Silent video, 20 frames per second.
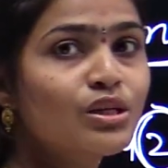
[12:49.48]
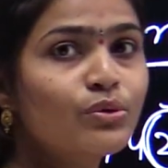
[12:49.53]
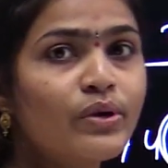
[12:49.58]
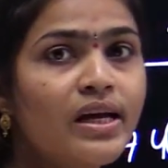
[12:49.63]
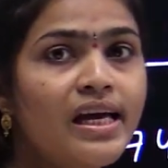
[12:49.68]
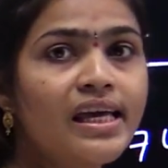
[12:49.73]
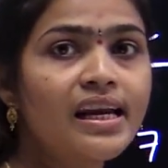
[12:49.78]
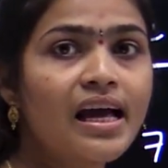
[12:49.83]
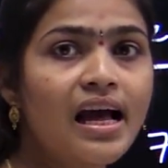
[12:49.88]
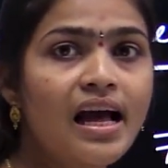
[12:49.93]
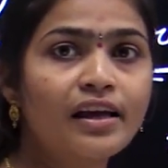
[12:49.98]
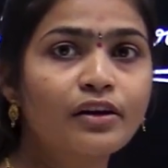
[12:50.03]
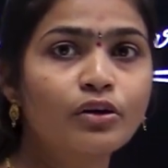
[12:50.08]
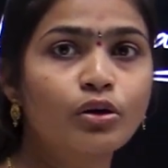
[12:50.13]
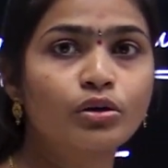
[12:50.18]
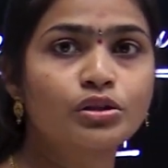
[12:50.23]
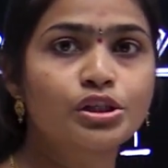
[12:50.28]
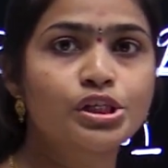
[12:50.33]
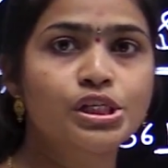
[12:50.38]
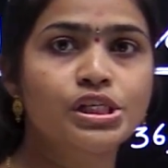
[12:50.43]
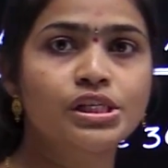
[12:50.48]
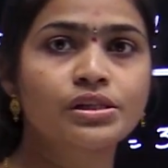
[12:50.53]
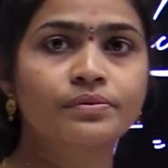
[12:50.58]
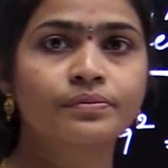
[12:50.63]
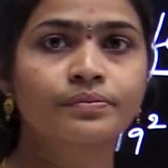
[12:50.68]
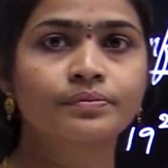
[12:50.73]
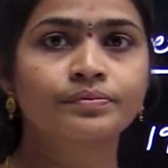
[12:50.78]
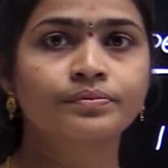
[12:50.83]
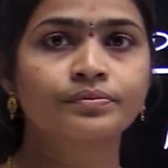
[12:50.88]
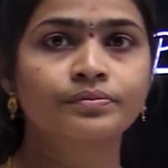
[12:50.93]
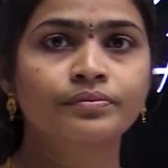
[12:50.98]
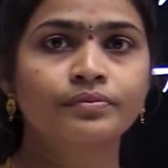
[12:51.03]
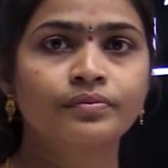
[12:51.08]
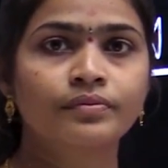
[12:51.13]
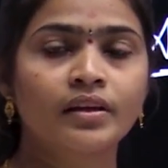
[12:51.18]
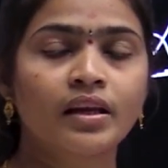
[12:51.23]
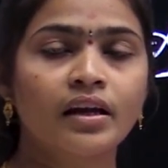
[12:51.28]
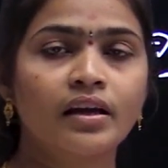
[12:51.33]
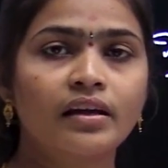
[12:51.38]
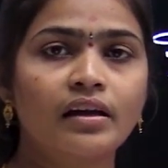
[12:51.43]
square or not
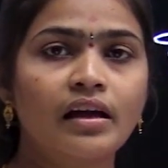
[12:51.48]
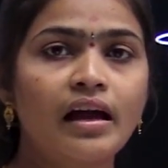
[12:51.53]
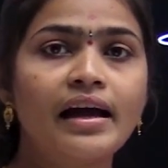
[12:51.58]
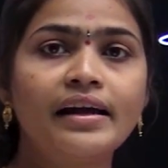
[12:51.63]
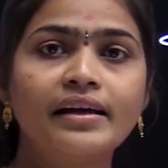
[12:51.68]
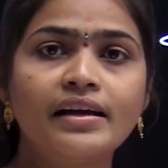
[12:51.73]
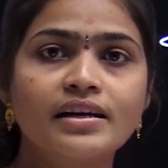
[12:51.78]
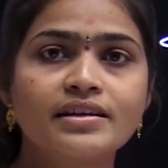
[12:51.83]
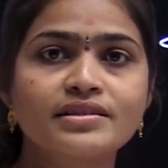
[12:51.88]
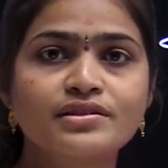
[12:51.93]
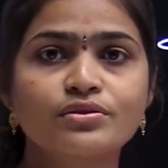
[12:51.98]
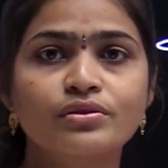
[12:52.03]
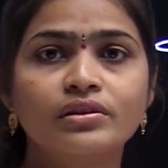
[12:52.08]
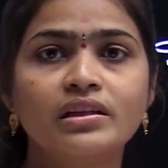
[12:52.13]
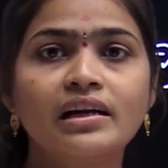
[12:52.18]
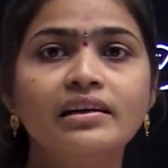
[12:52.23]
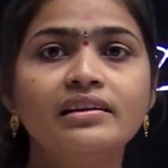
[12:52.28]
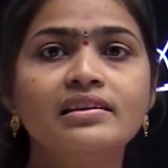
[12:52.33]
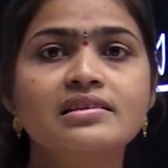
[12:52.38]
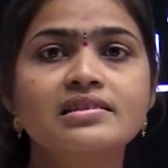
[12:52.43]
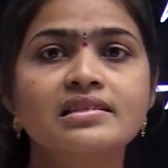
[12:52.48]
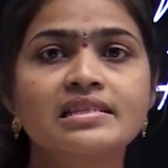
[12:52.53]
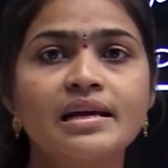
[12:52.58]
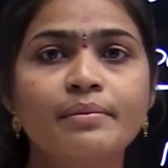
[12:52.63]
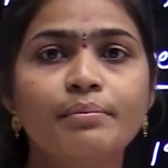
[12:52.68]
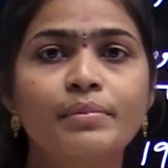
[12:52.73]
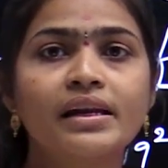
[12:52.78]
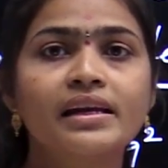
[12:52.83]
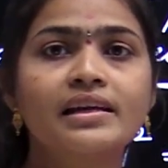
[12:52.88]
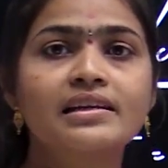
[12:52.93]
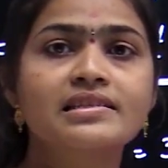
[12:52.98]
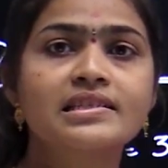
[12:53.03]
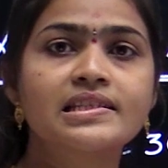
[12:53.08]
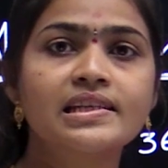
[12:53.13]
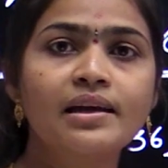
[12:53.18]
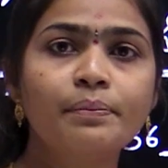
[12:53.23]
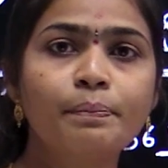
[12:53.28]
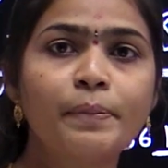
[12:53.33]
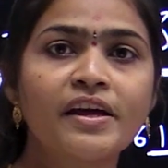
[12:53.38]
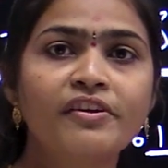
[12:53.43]
I asked you that this number is
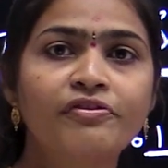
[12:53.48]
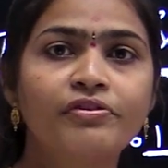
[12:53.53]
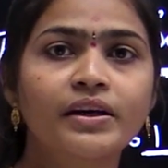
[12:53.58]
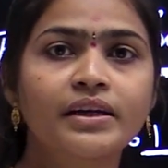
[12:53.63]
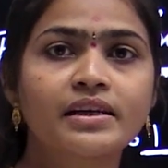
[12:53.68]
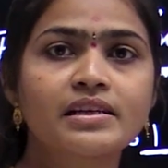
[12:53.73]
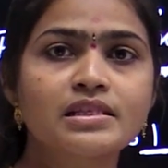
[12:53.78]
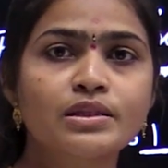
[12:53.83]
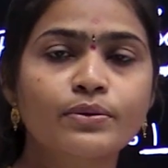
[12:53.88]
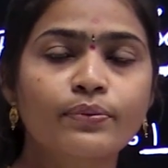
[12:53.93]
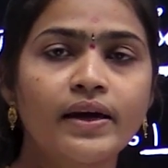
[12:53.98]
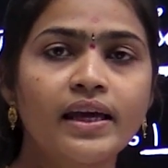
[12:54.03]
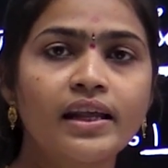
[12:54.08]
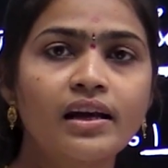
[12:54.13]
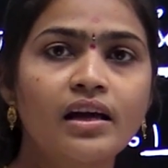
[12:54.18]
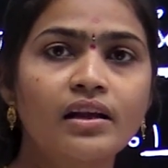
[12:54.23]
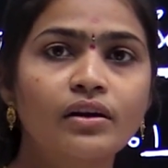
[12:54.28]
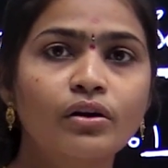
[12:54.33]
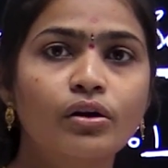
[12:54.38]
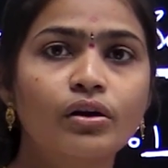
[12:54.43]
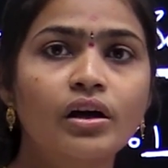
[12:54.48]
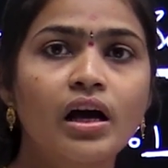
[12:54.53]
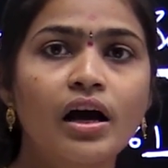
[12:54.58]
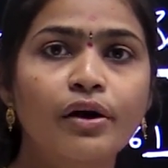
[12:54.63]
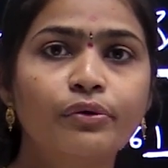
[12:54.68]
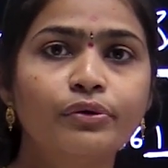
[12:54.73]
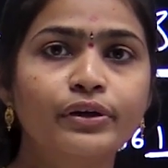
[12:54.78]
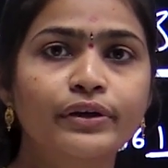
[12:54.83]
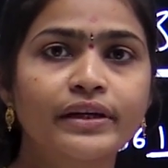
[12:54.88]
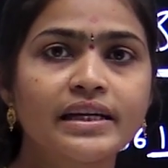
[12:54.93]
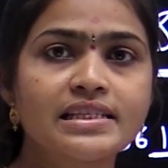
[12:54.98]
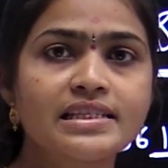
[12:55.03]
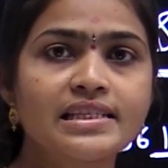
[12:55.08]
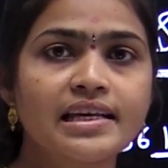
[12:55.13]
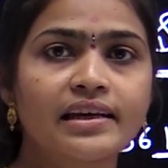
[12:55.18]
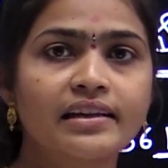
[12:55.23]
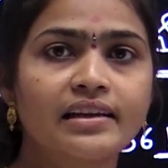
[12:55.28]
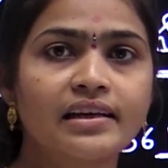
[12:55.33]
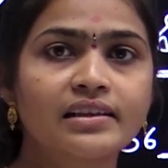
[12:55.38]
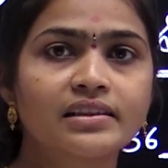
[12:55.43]
a perfect square or not. How you can
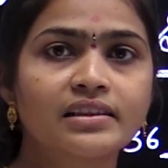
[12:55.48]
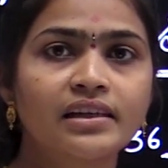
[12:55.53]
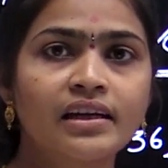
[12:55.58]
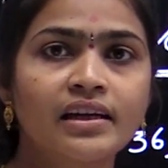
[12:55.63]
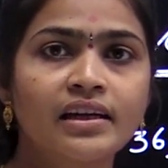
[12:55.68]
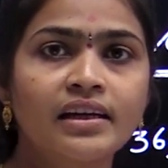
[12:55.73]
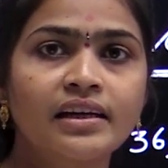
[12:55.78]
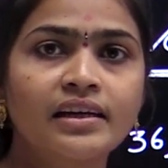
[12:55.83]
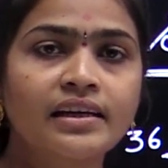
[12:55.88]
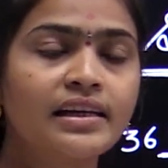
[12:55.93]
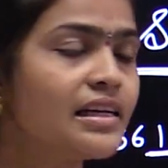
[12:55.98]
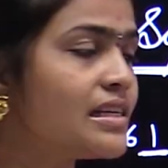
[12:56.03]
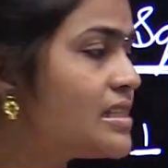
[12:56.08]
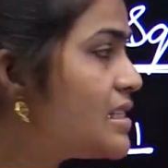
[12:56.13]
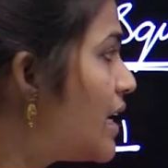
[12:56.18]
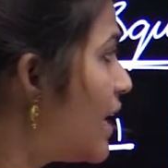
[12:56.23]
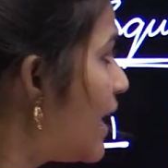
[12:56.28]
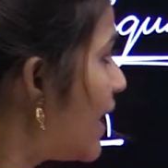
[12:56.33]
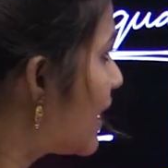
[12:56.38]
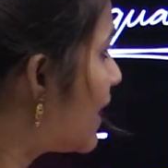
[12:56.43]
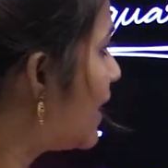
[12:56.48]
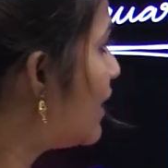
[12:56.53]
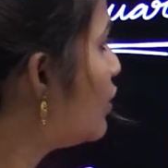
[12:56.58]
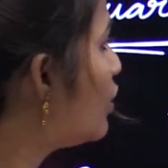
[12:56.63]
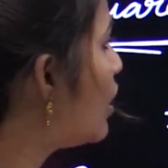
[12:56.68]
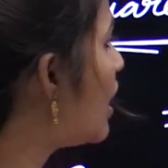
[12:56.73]
say that? Yes, again